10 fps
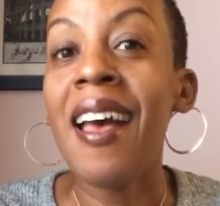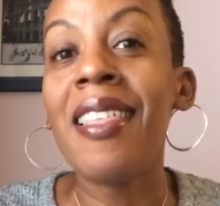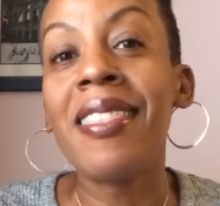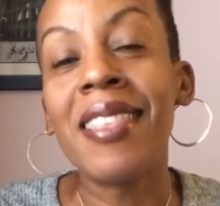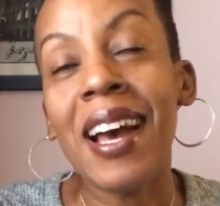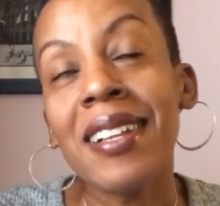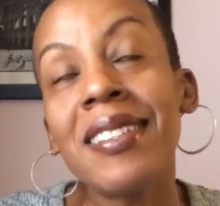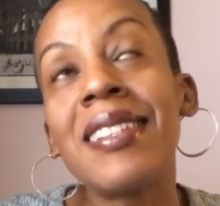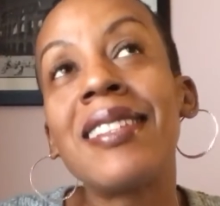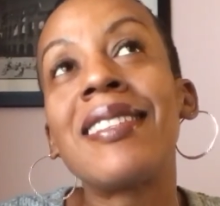that
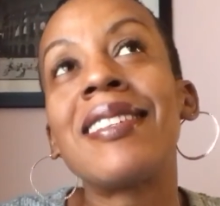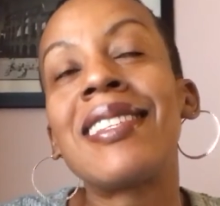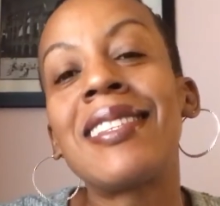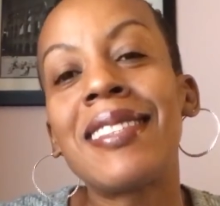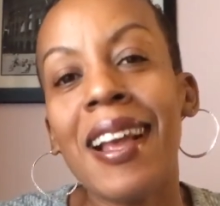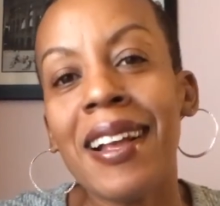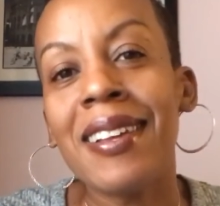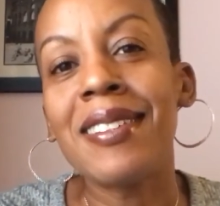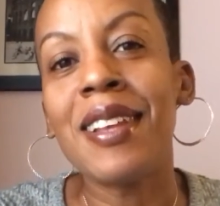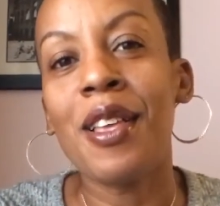is the
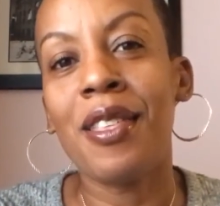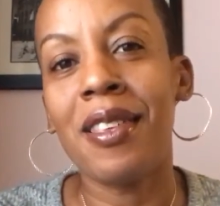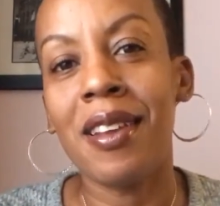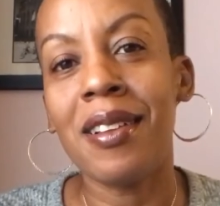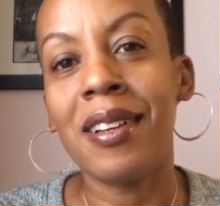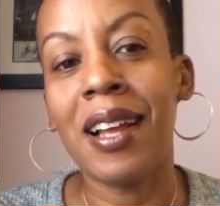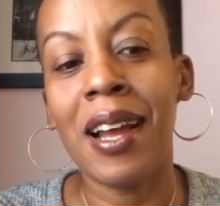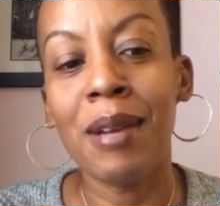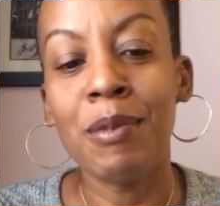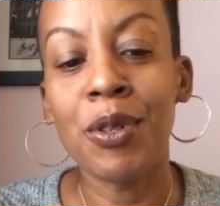second thing that
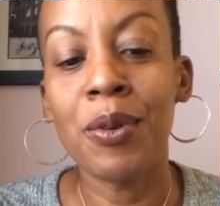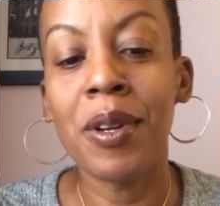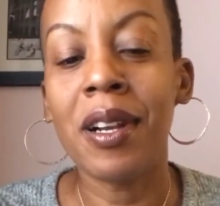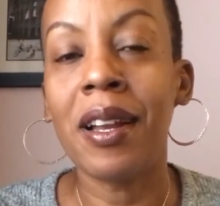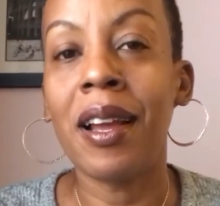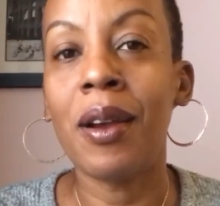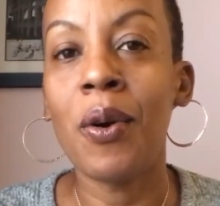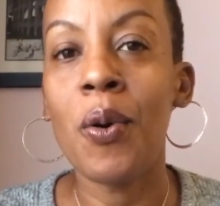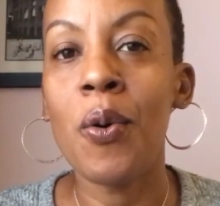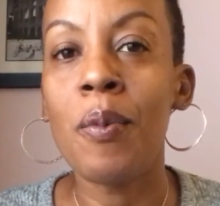I am doing, and I
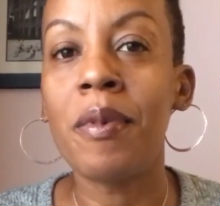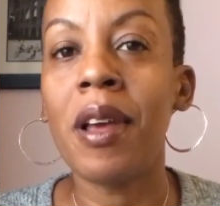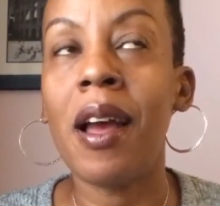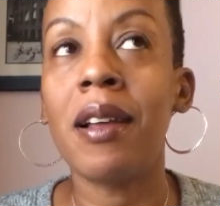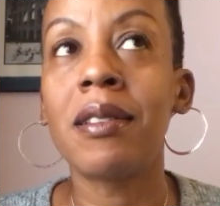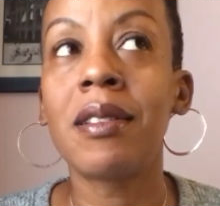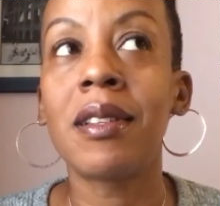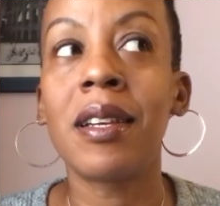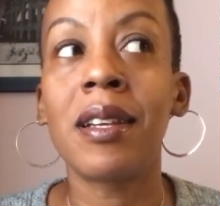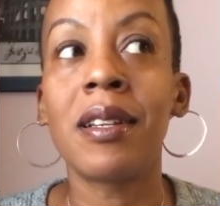hope that
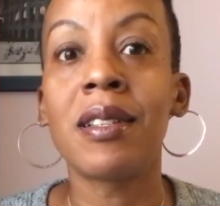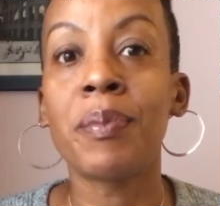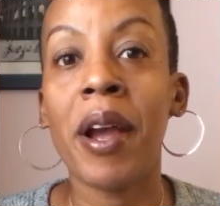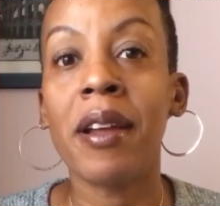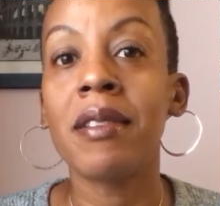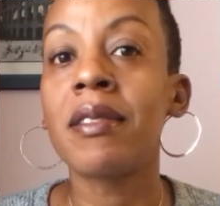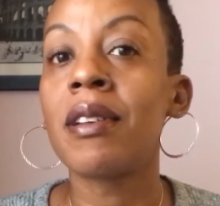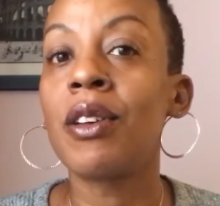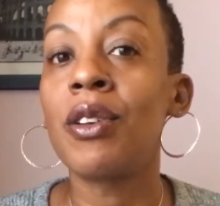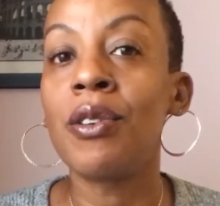it inspires
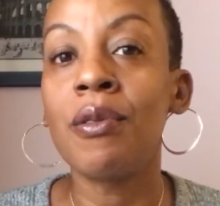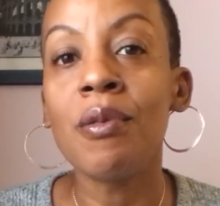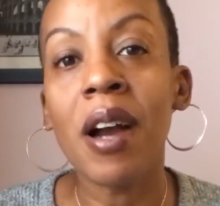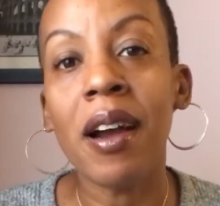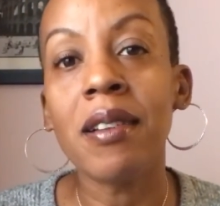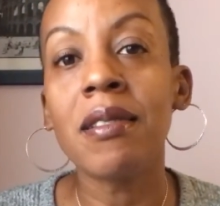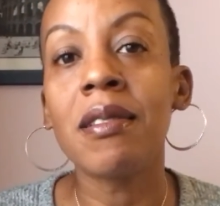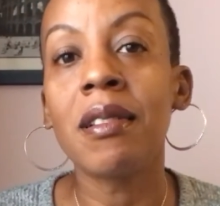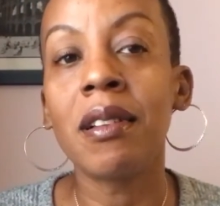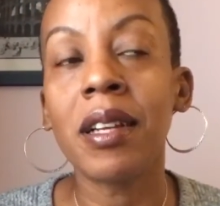you guys
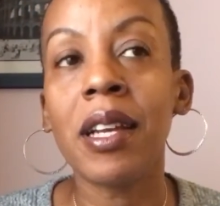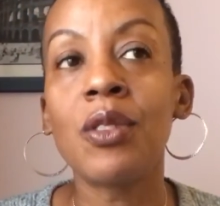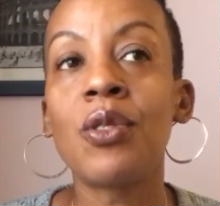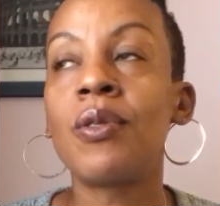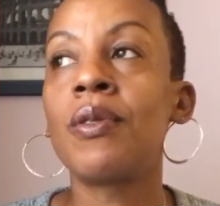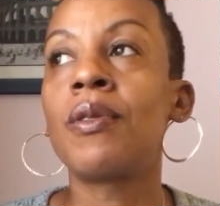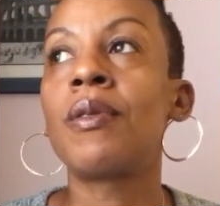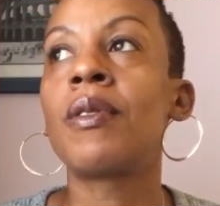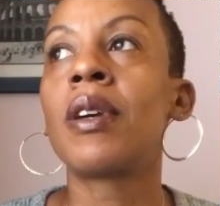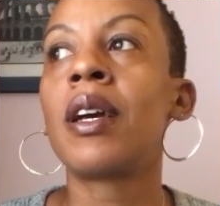to look
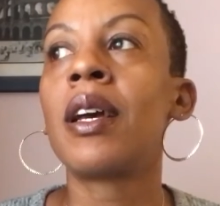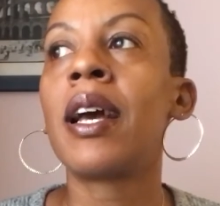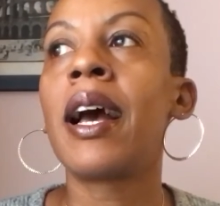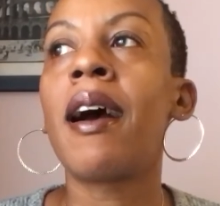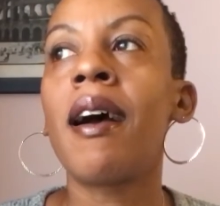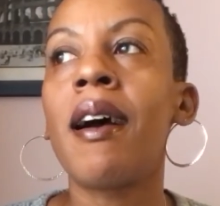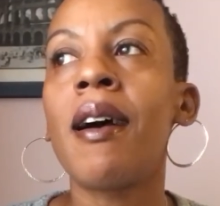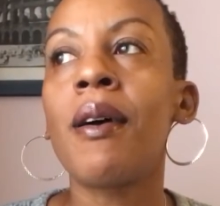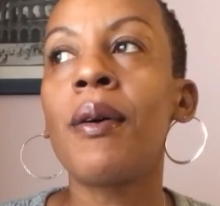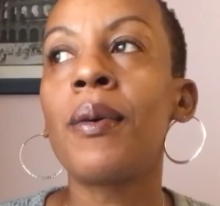into
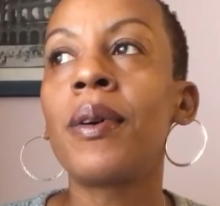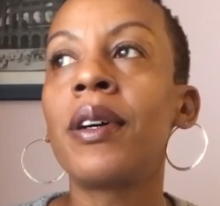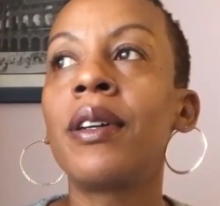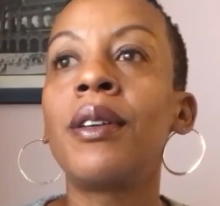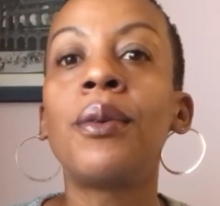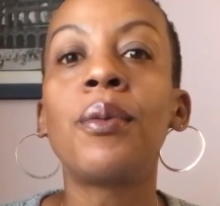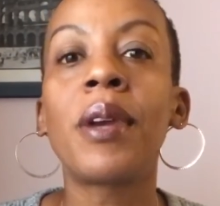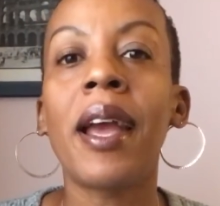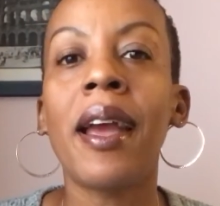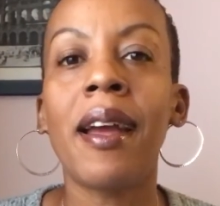how you
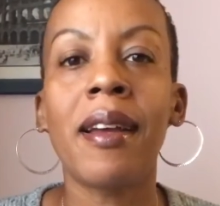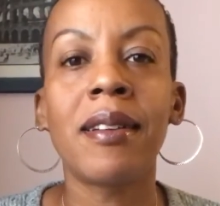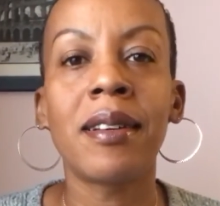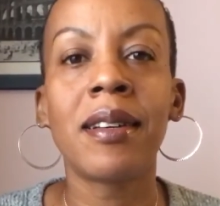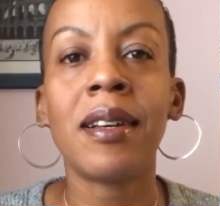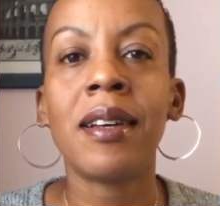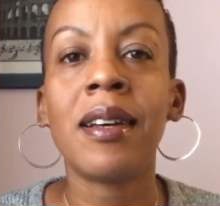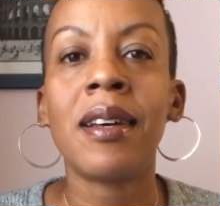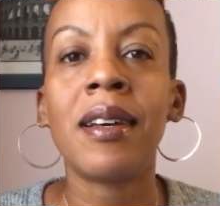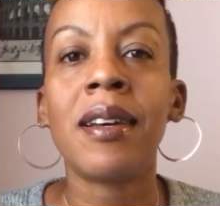can
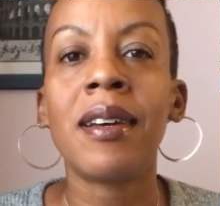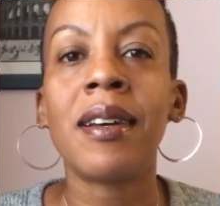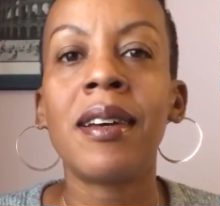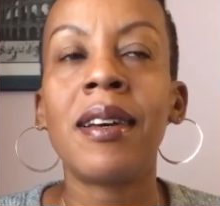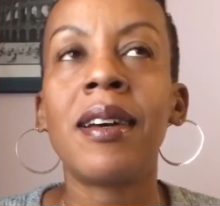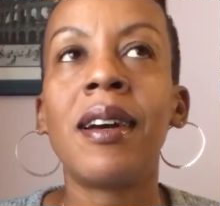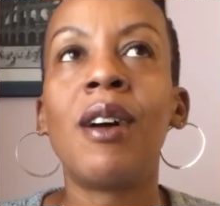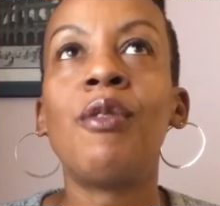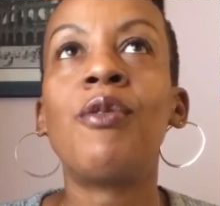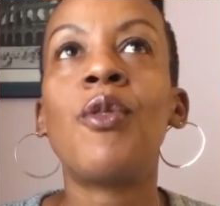
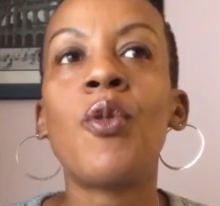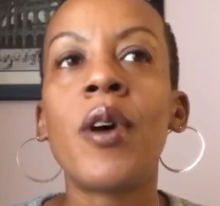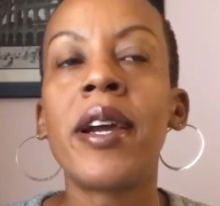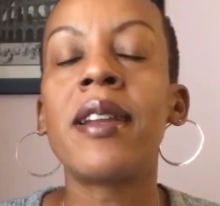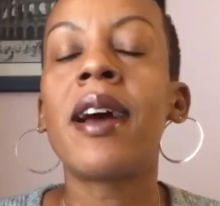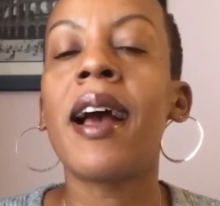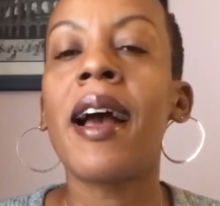avoid